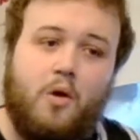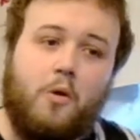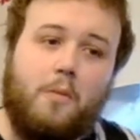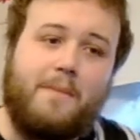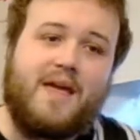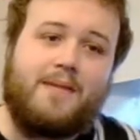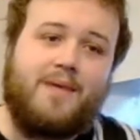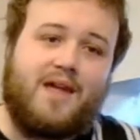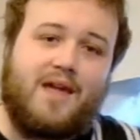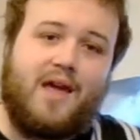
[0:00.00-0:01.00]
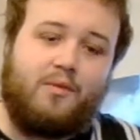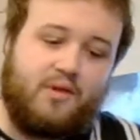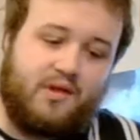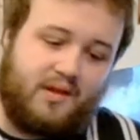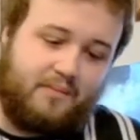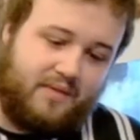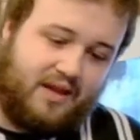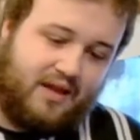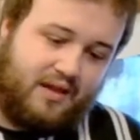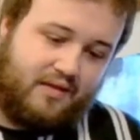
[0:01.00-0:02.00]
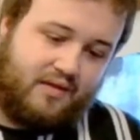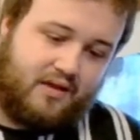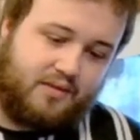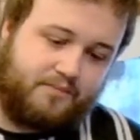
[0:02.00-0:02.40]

Or maybe it was simply that